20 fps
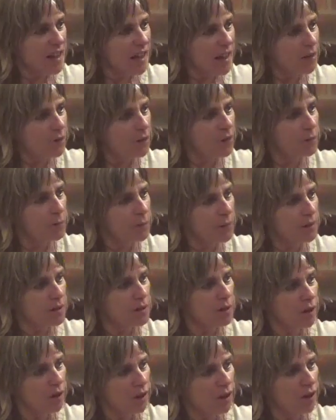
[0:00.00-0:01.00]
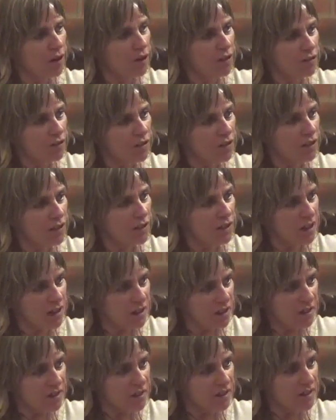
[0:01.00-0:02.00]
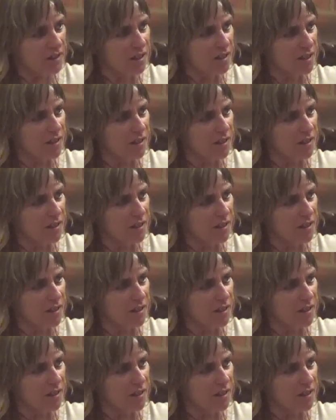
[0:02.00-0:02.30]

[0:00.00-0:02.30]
ever been hurt? This?